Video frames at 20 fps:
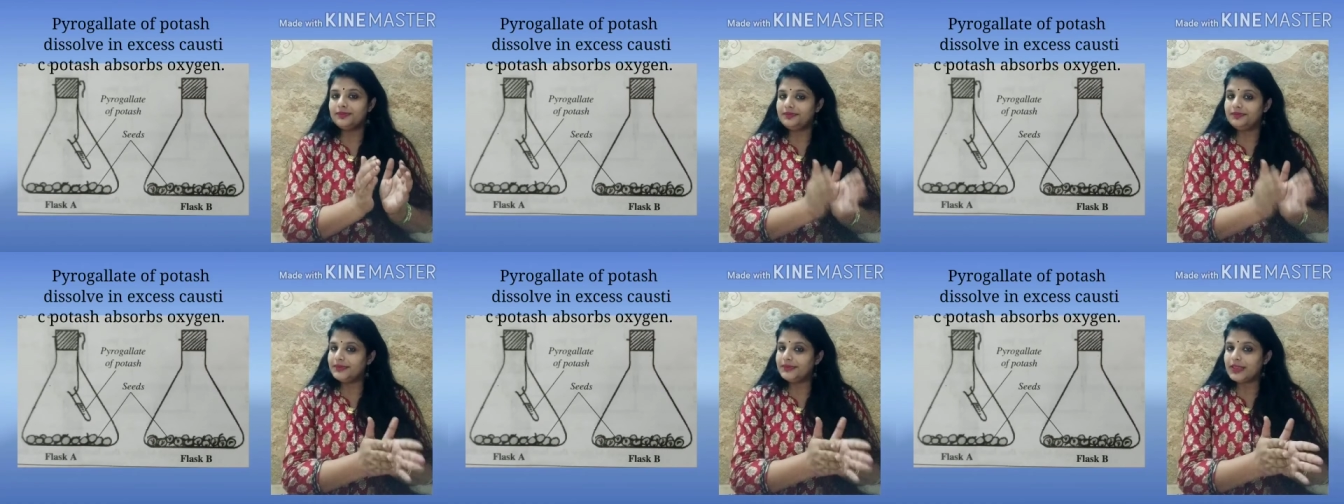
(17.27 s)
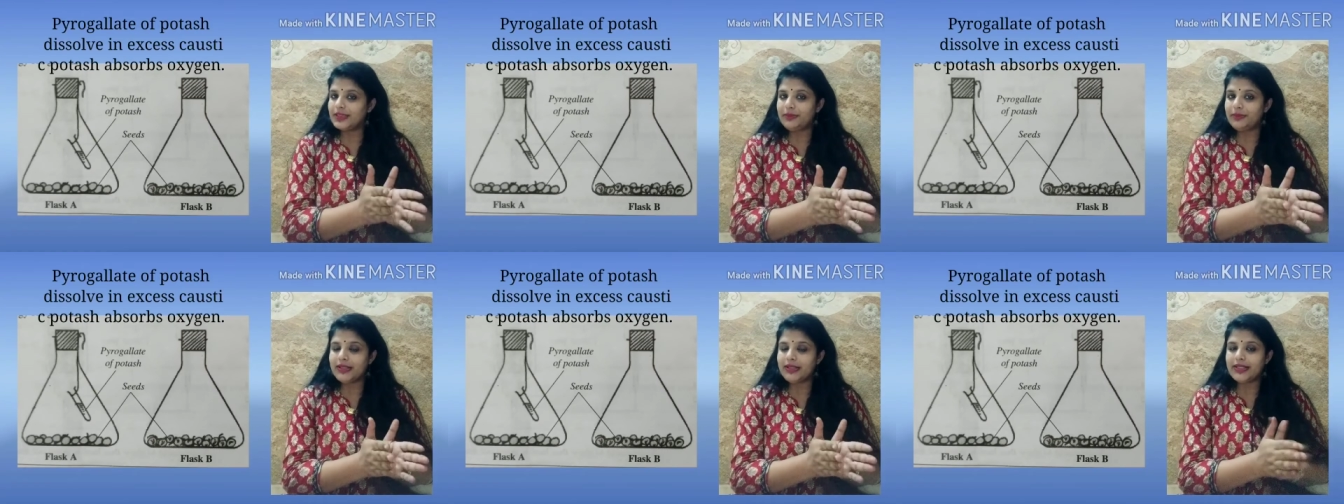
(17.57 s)

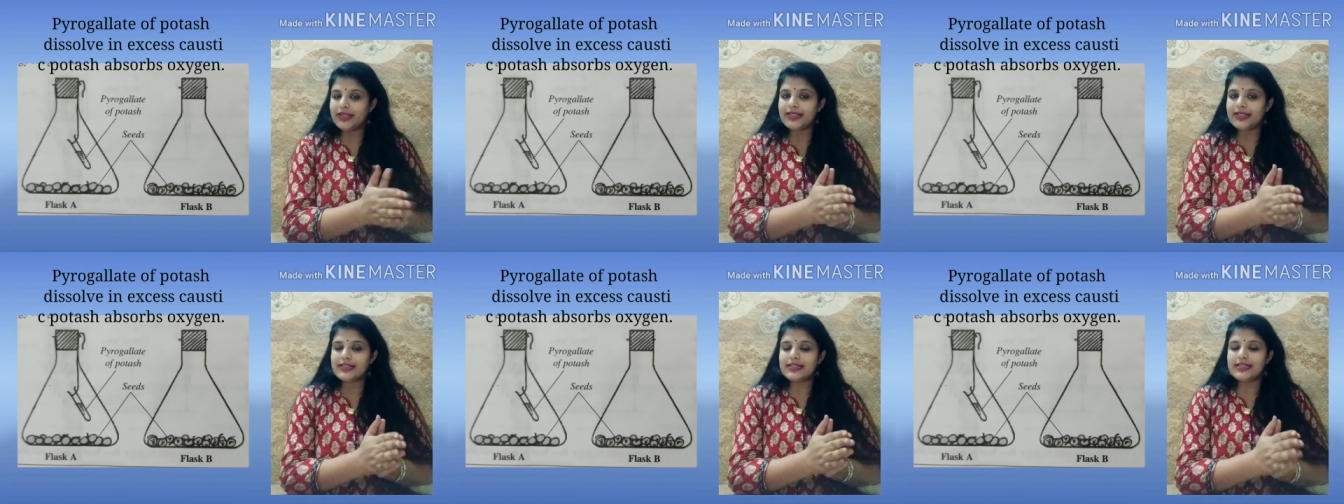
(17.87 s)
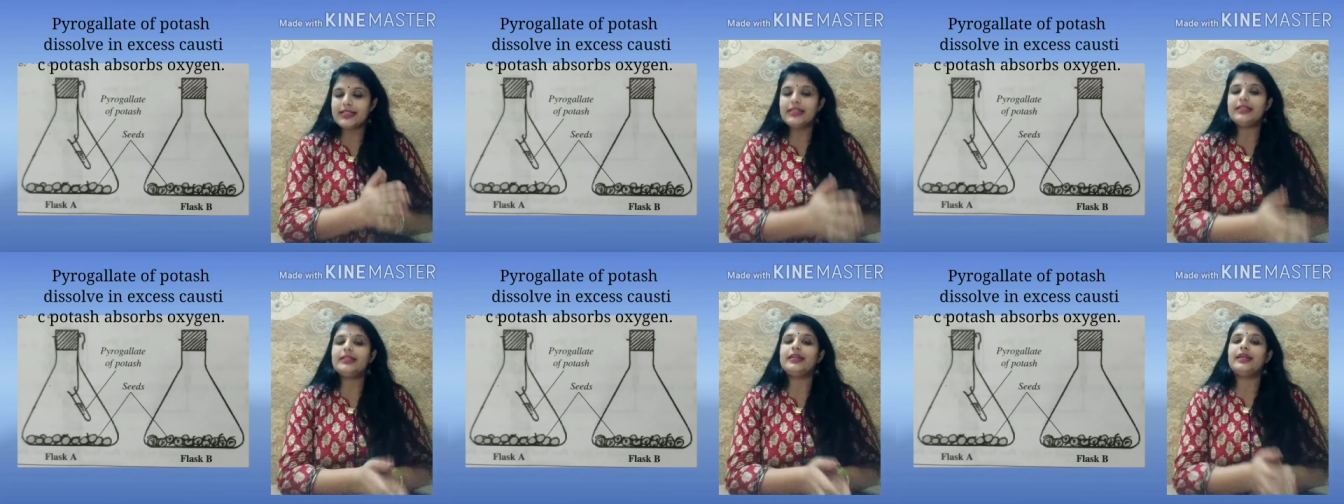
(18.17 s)
germinating
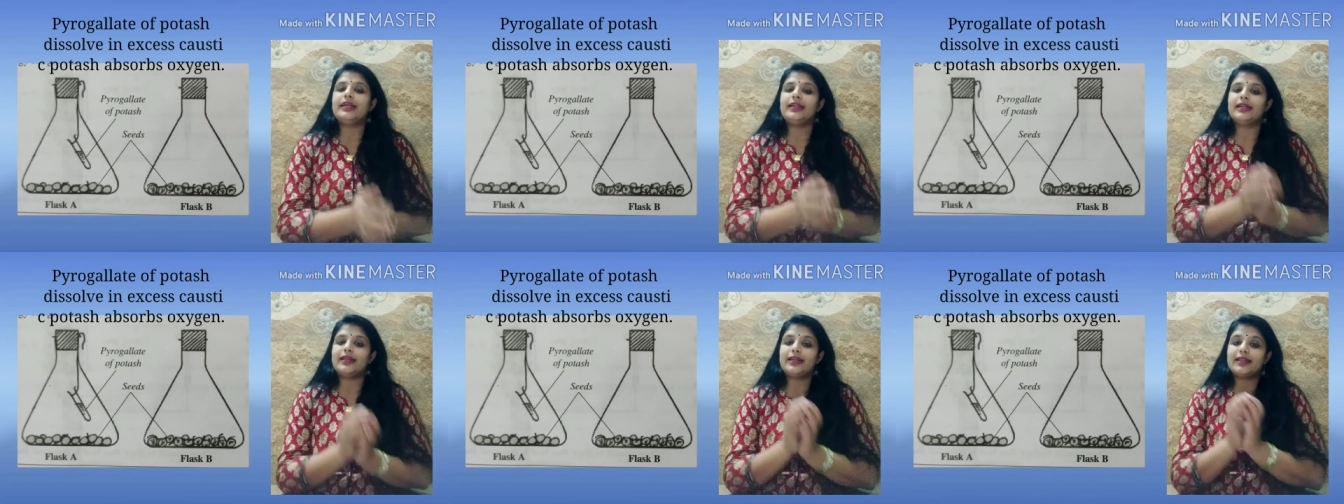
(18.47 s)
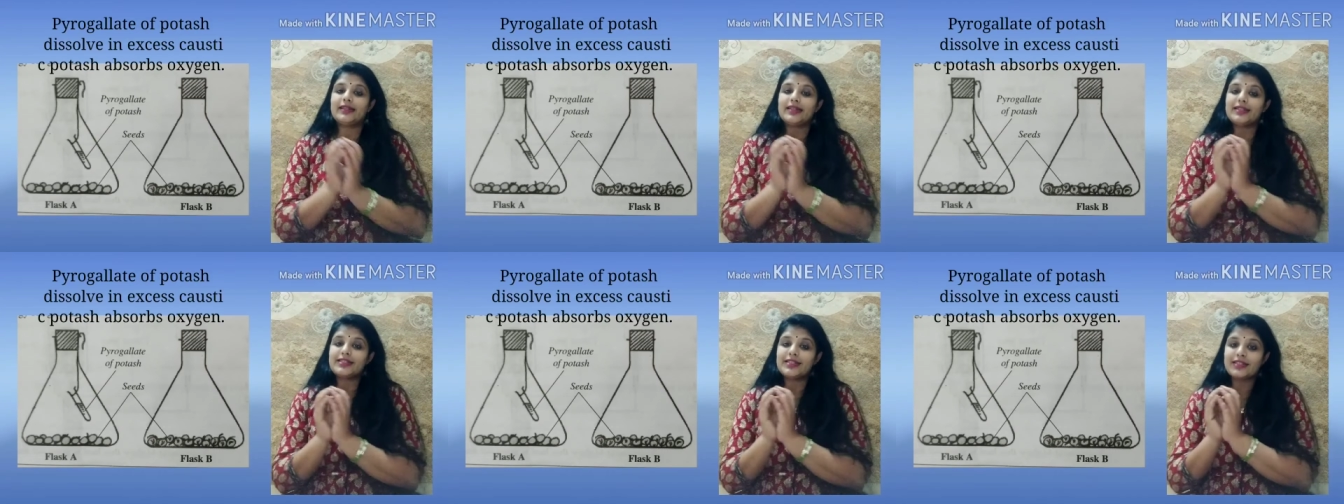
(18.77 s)
seed. In
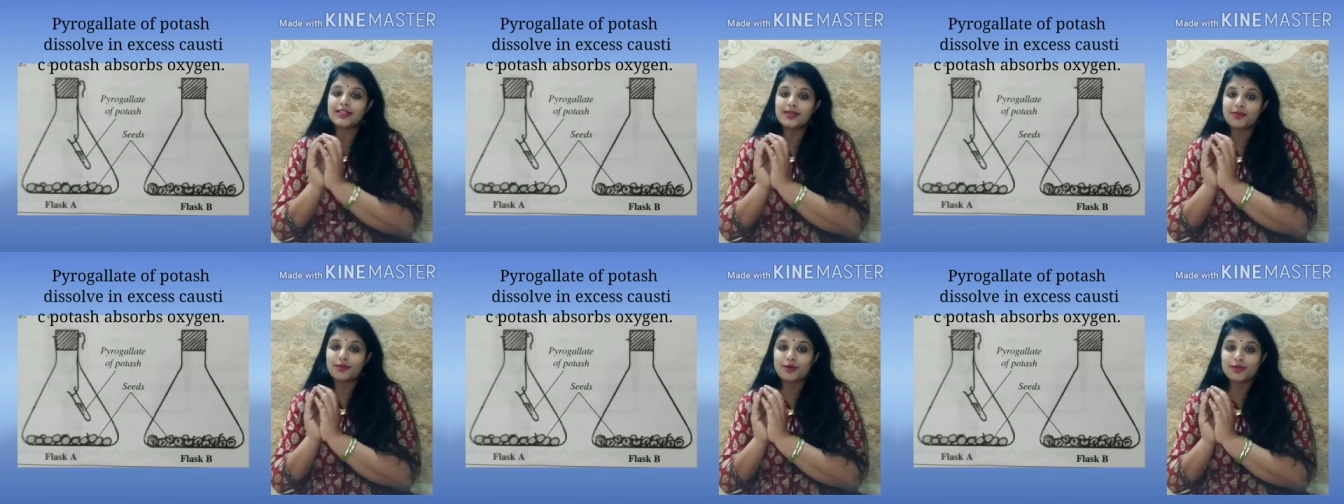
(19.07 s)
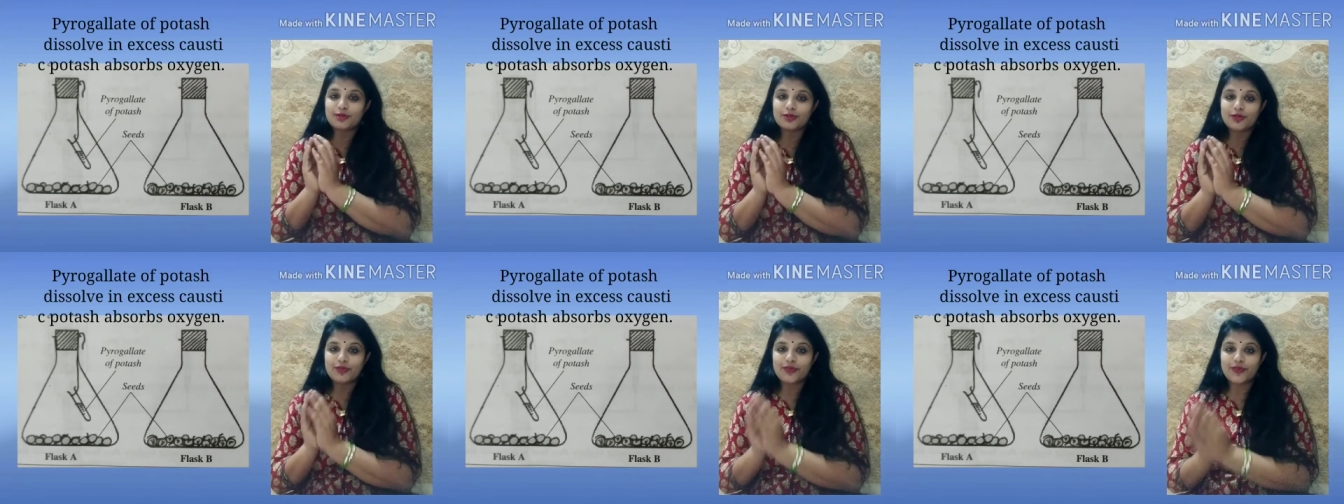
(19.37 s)
another setup
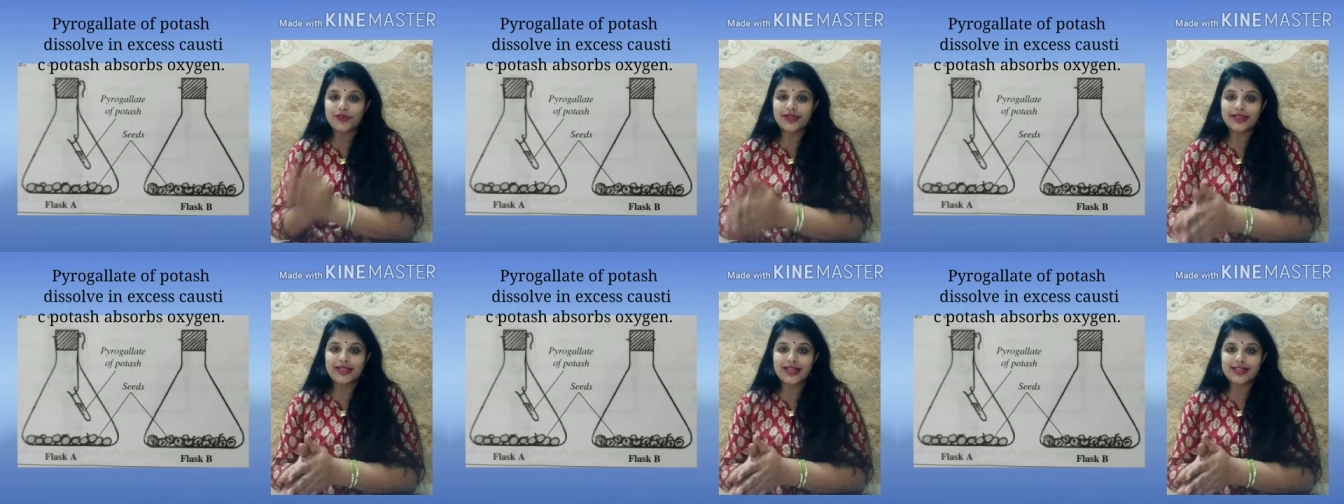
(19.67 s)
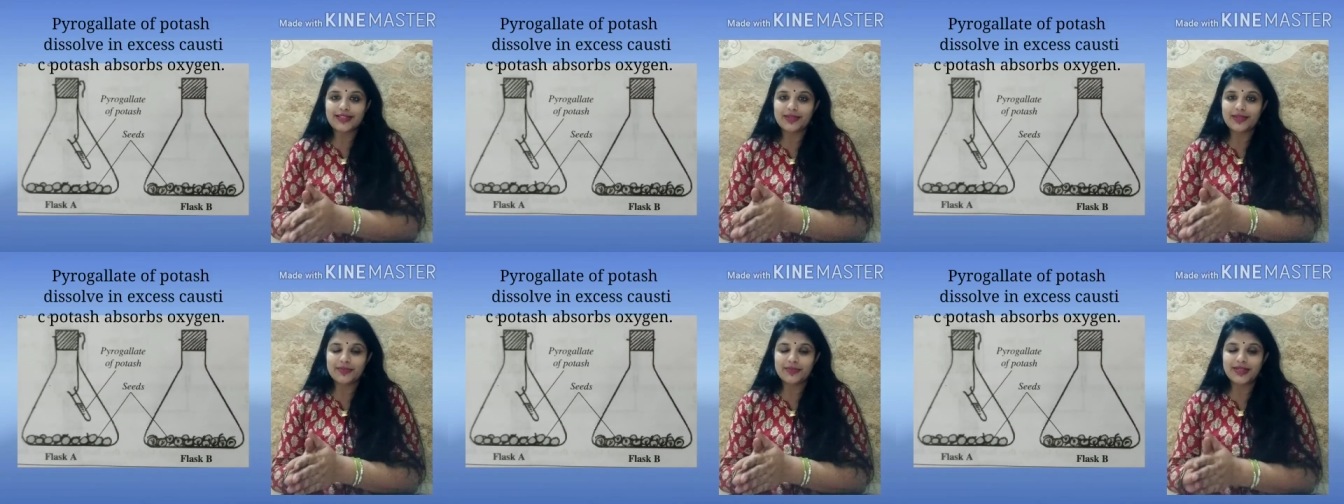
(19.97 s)
also we will
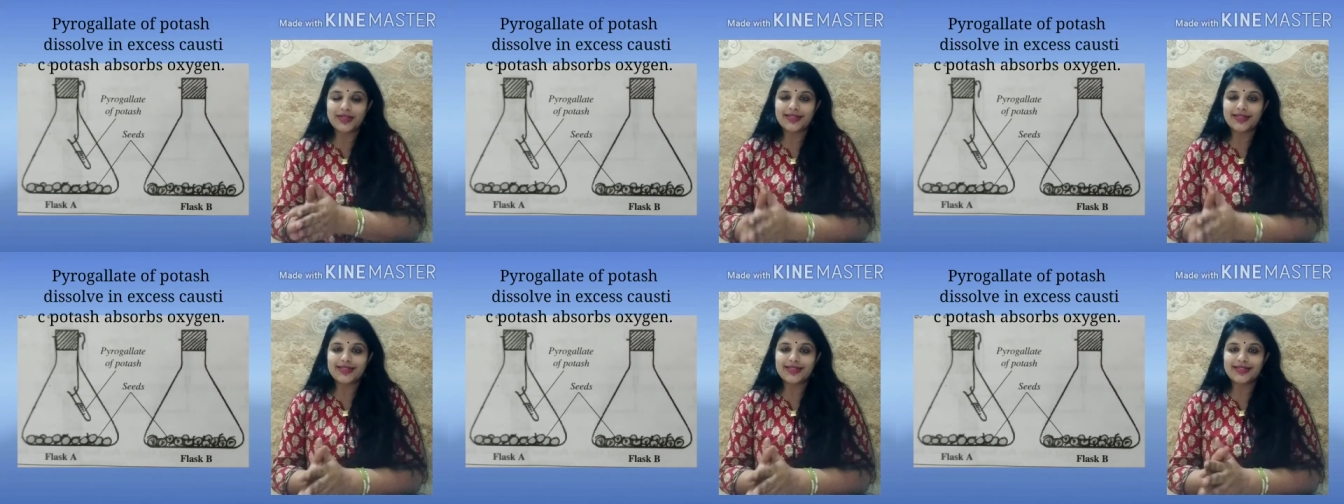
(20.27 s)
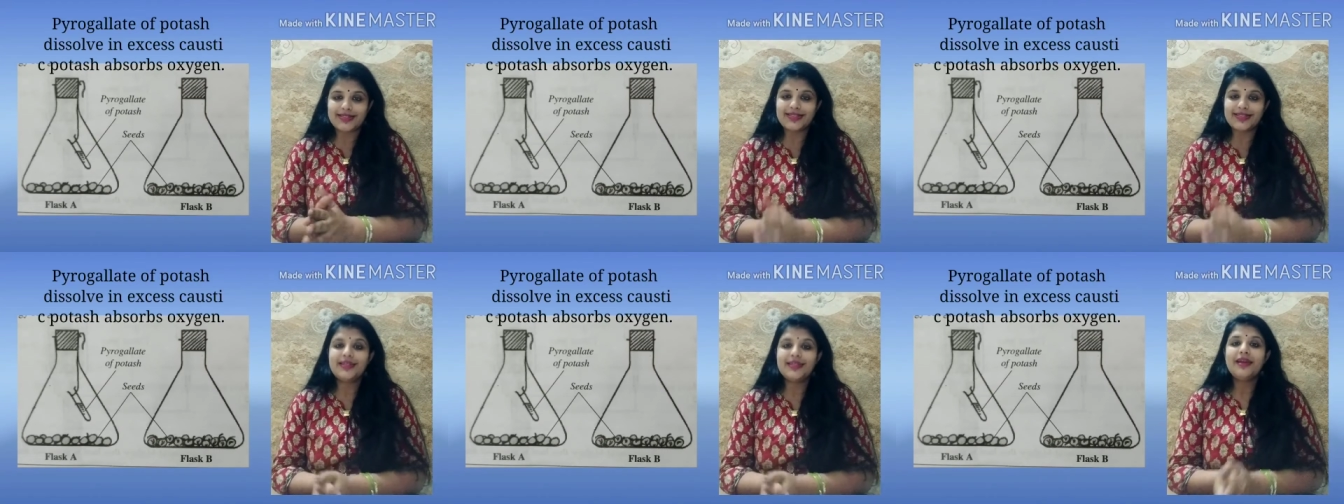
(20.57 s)
take
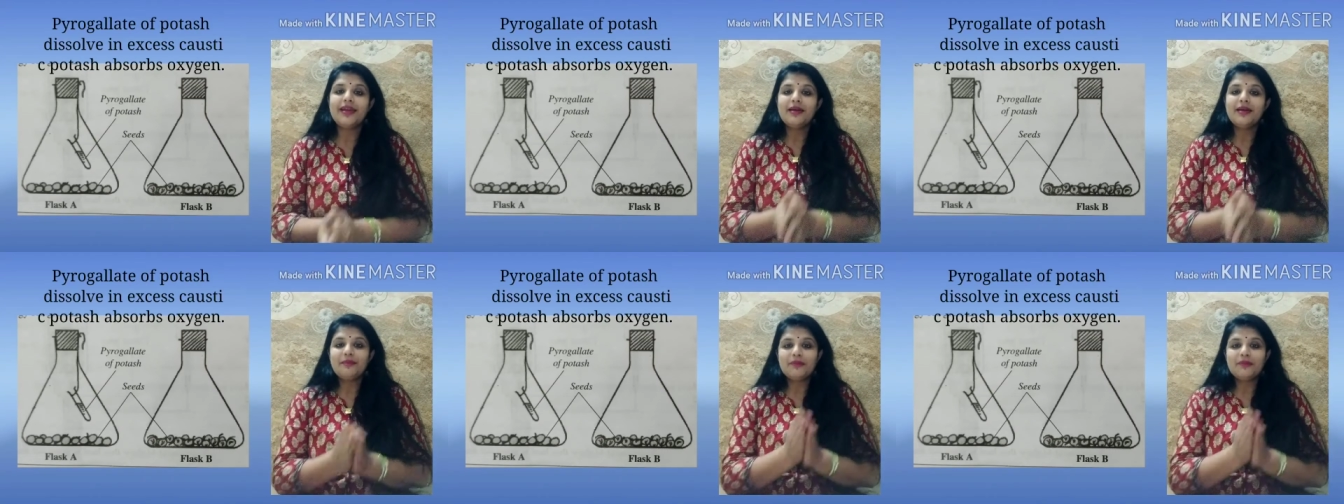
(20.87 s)
germinating seed.